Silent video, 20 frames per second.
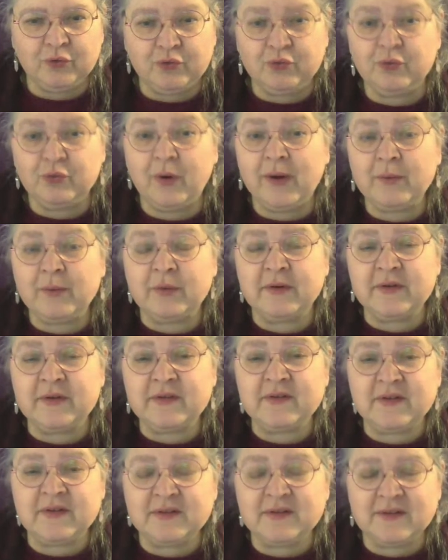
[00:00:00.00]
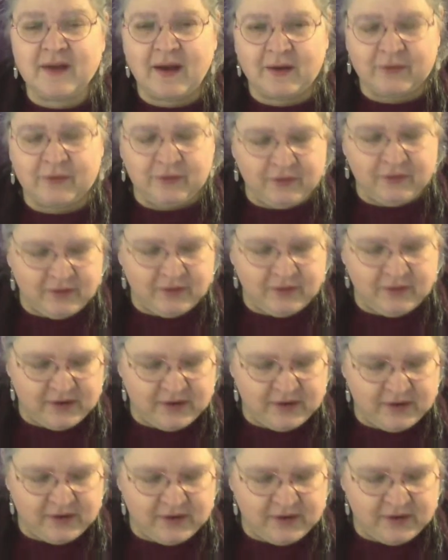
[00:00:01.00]
Do I want to sit down
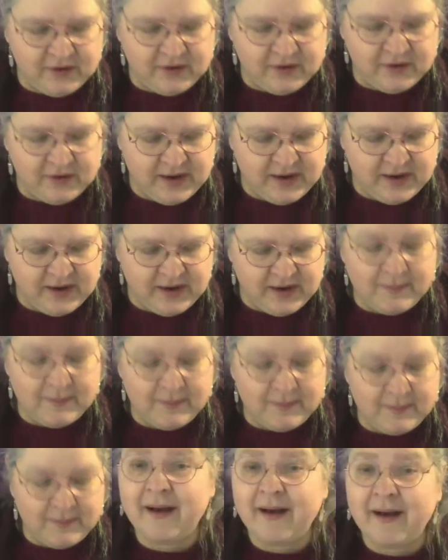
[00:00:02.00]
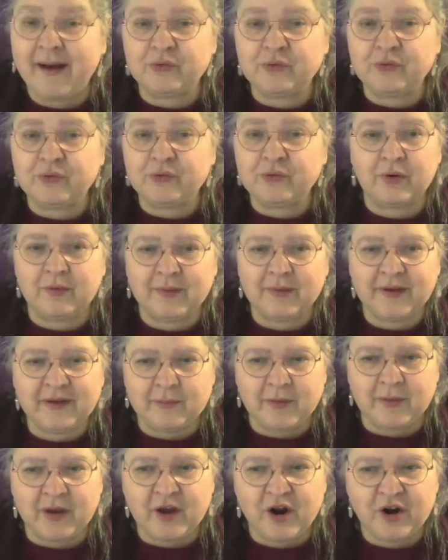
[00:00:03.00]
in my house or in my
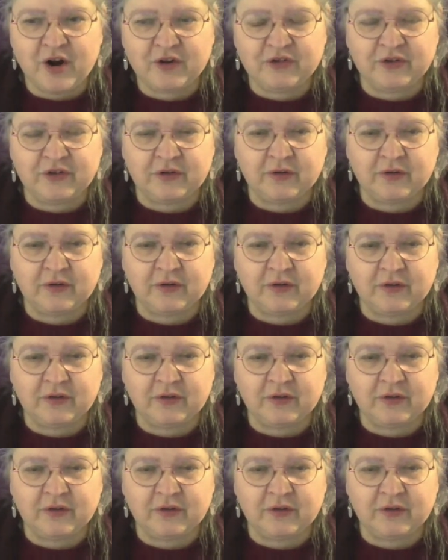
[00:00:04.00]
garden,